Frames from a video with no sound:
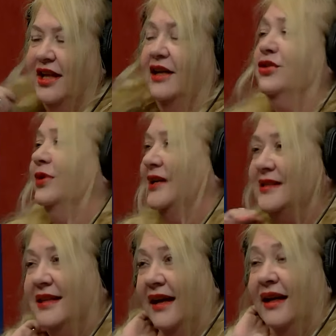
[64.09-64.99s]
not a direct
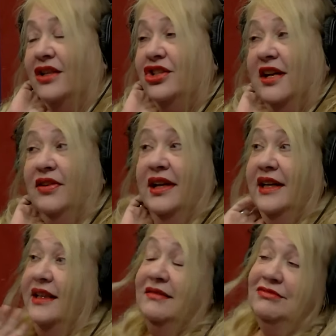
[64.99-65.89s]
descendant, because she never had
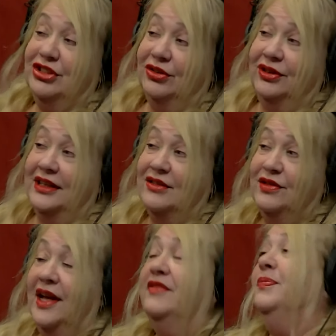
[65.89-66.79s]
any children that
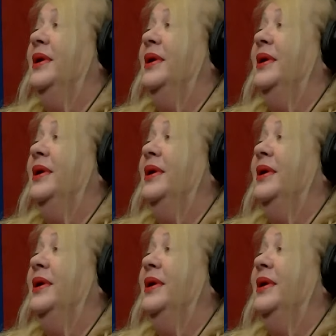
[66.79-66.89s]
survived.